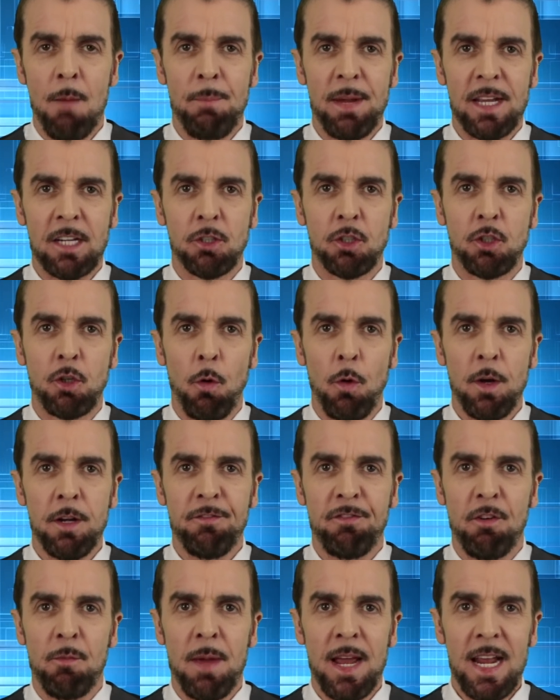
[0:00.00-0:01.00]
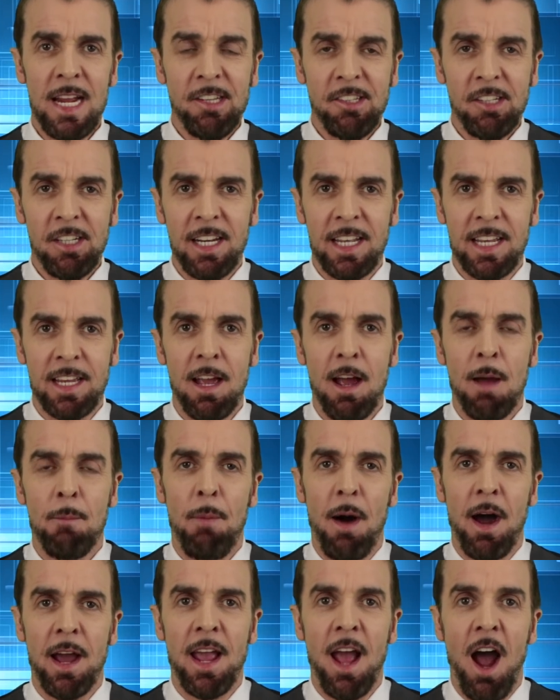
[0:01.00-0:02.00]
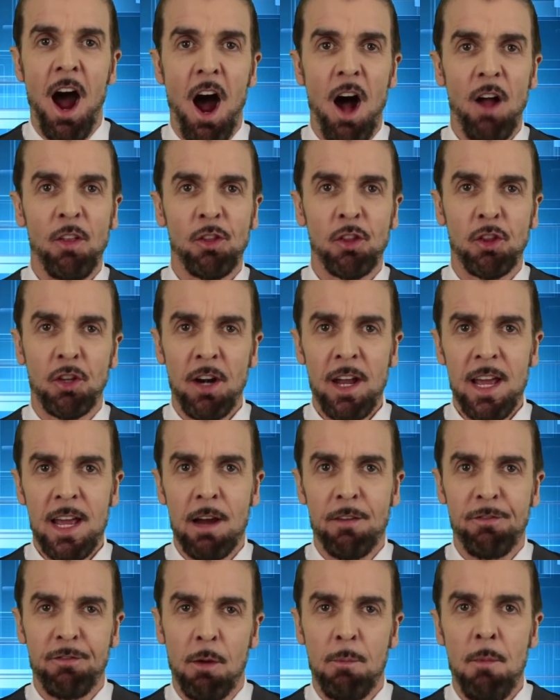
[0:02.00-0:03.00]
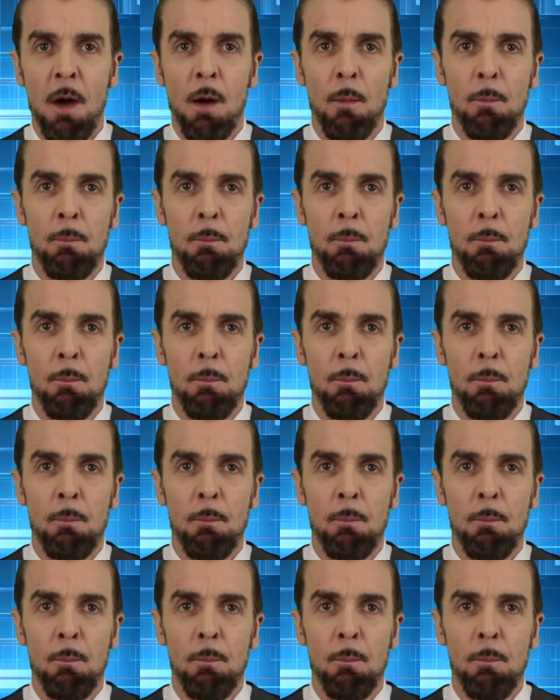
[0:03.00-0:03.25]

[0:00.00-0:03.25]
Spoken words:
being joined from Italy by Andrea from